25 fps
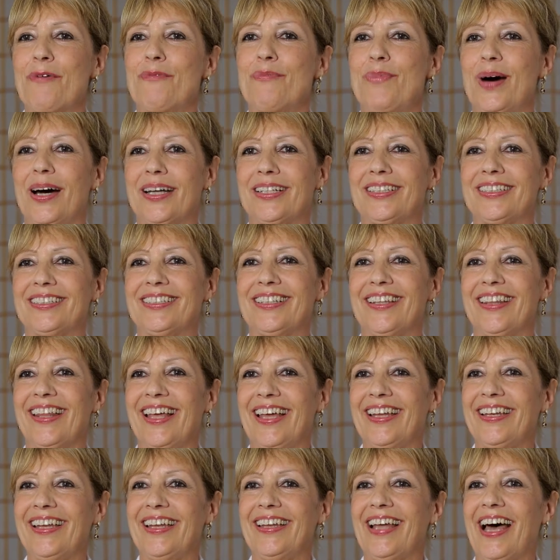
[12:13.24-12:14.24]
But
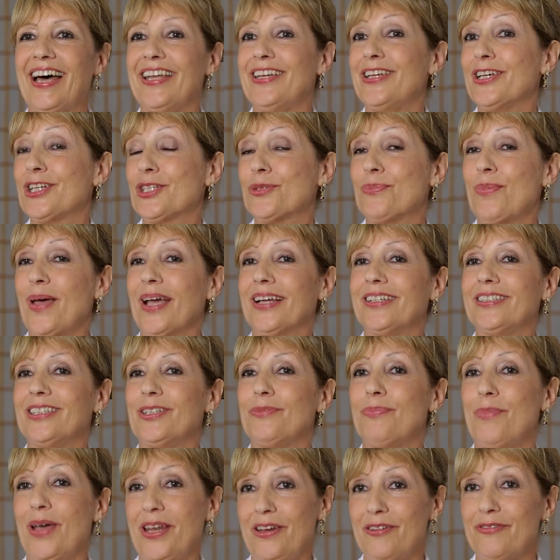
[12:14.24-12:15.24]
then
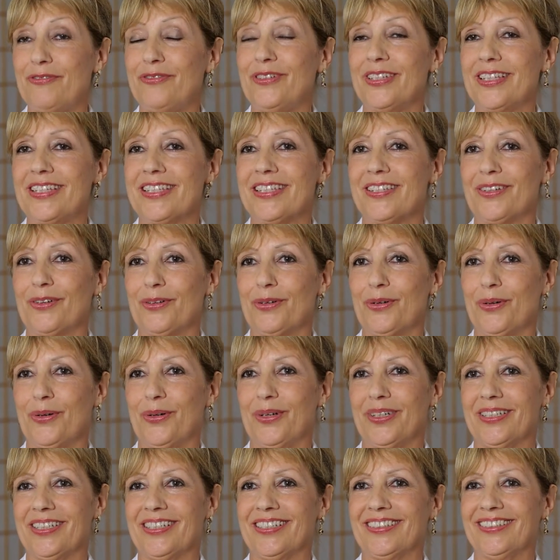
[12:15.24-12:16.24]
unexpected benefits
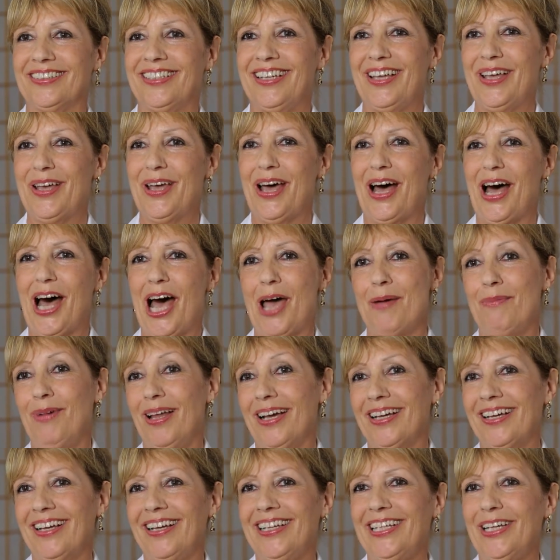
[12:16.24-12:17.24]
occurred. I'm
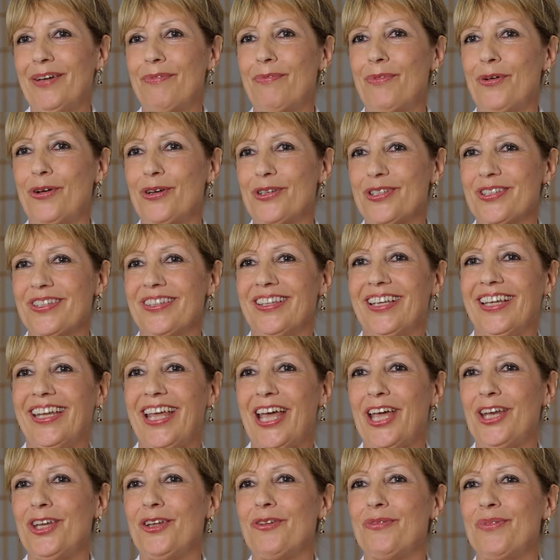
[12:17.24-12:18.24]
luckily a person that
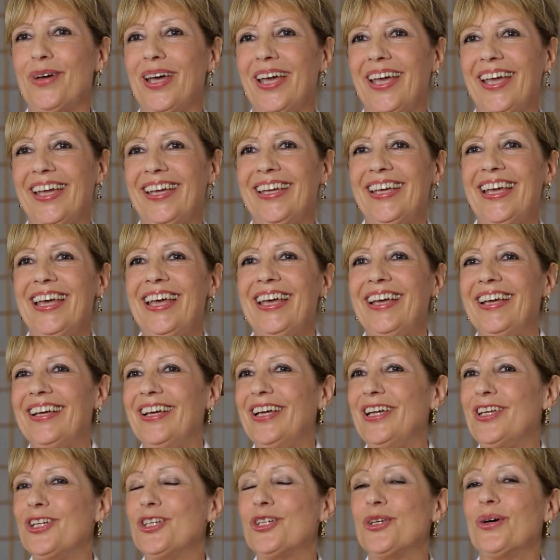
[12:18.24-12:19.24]
anyway
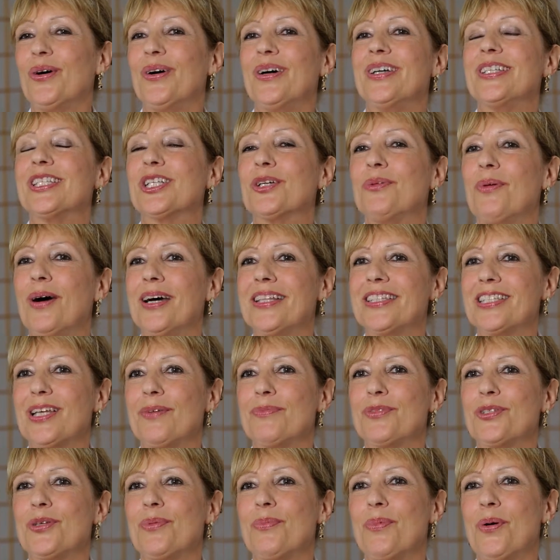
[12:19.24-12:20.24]
enjoys quite
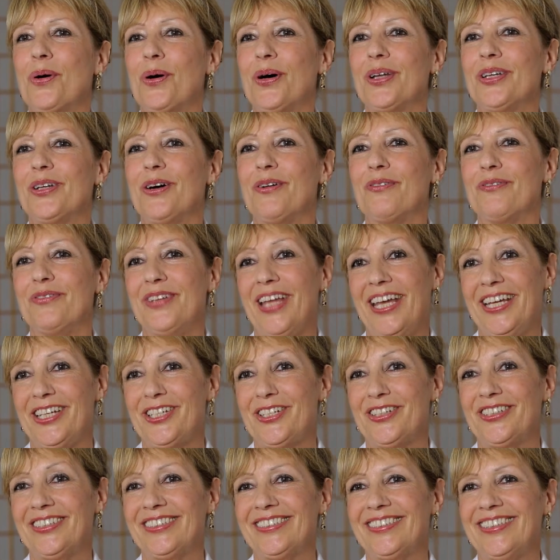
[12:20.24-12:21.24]
some support of
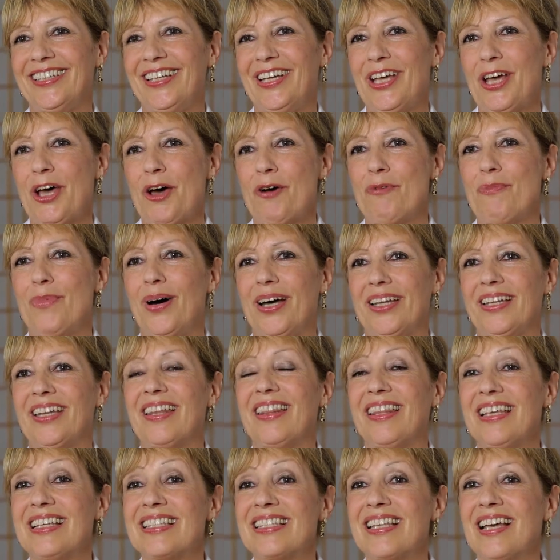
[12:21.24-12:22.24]
nature, but
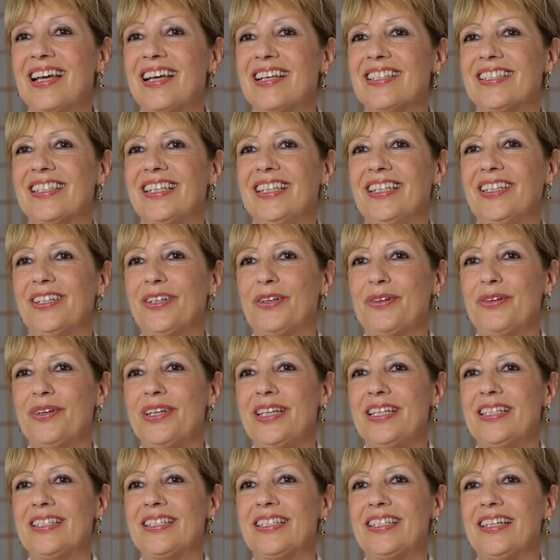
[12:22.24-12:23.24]
this has
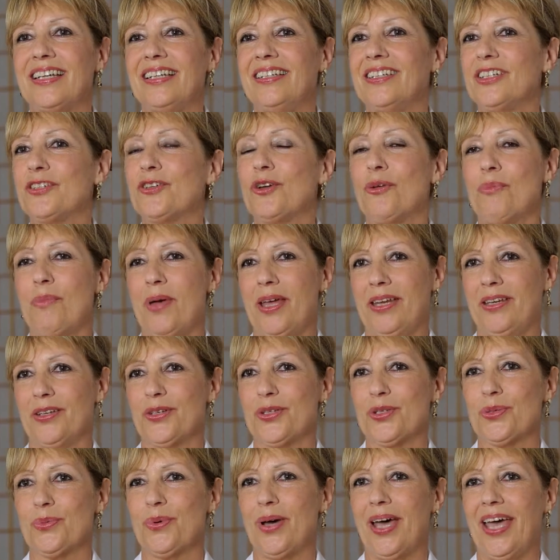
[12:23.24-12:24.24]
increased in a
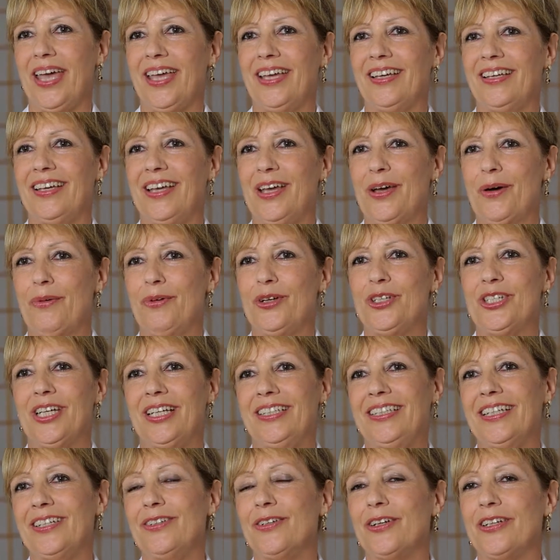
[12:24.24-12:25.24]
tremendous way, which I
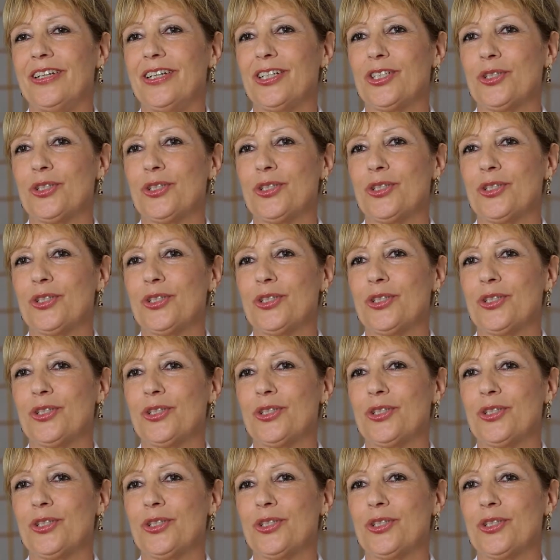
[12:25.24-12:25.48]
did not